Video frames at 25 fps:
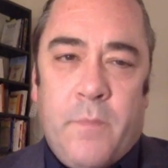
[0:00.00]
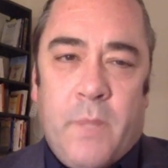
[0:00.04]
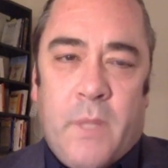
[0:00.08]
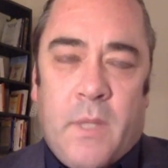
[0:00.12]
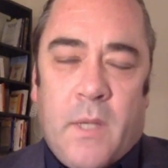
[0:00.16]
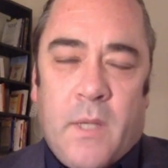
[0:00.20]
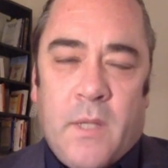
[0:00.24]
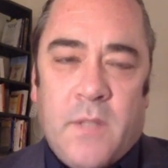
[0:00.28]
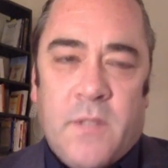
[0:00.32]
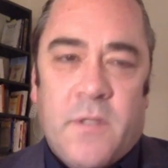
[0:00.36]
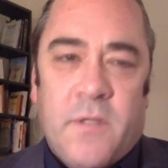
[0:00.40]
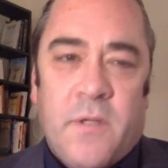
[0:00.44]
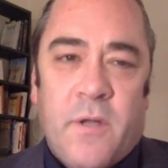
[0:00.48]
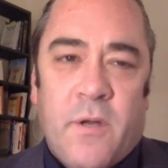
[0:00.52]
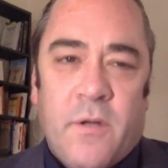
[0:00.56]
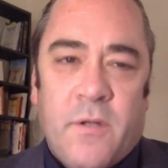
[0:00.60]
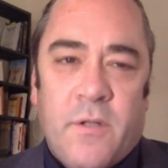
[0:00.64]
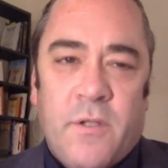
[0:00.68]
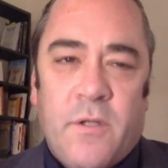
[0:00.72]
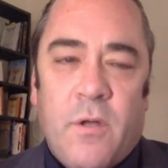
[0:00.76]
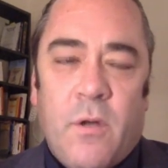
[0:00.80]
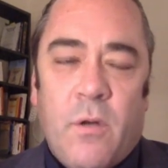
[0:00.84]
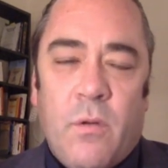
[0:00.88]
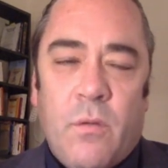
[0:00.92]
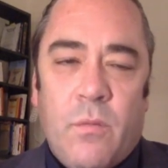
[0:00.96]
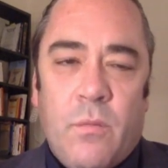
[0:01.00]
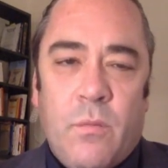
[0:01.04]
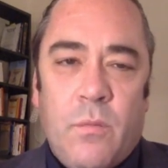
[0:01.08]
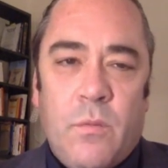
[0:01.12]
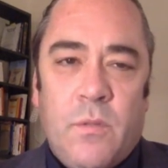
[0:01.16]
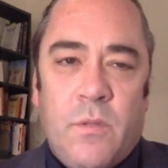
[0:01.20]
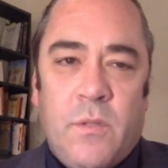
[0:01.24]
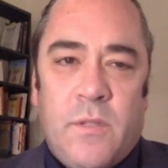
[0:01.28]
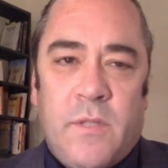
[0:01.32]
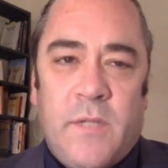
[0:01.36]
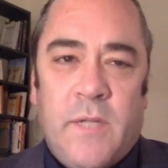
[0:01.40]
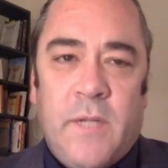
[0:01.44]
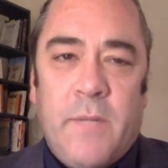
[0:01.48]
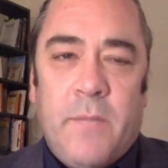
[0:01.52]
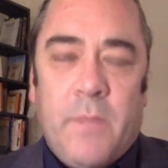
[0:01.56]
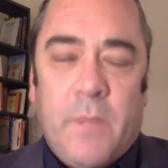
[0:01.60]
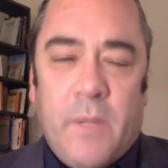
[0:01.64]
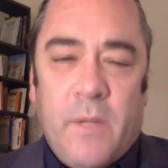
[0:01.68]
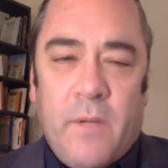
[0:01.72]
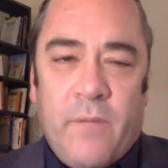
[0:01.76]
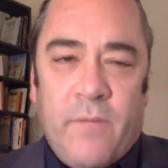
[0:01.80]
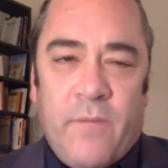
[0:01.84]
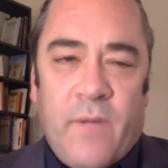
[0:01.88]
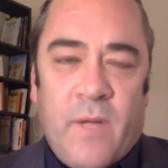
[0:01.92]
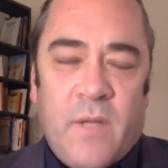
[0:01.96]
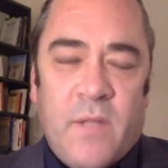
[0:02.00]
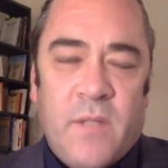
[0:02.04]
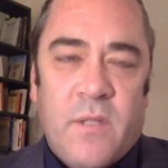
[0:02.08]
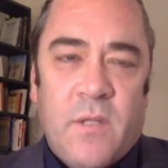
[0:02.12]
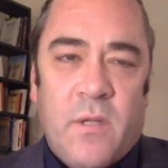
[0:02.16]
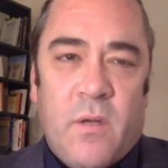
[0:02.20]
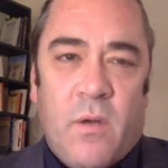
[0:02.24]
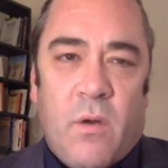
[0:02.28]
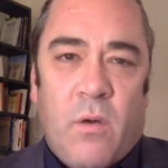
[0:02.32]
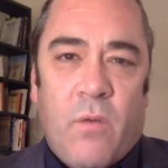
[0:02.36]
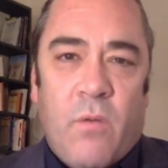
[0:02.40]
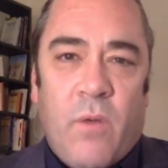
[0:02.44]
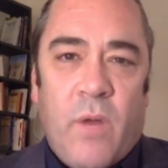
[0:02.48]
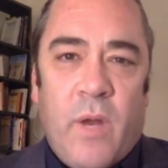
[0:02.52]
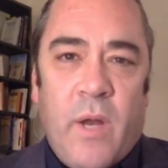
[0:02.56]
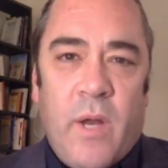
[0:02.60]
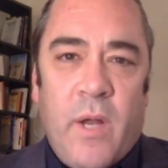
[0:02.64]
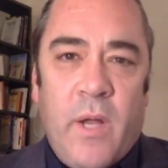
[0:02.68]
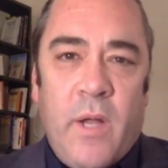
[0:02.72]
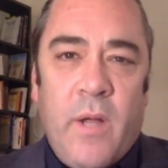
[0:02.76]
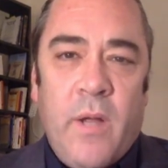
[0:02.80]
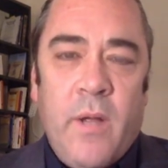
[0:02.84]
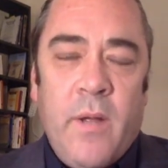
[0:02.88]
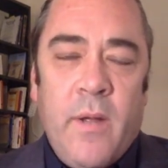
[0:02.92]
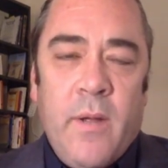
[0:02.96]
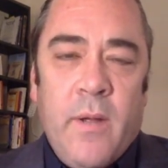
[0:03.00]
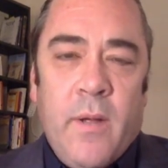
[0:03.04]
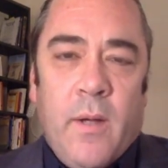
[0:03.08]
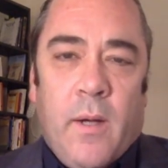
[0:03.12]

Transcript: because they're so deeply invested already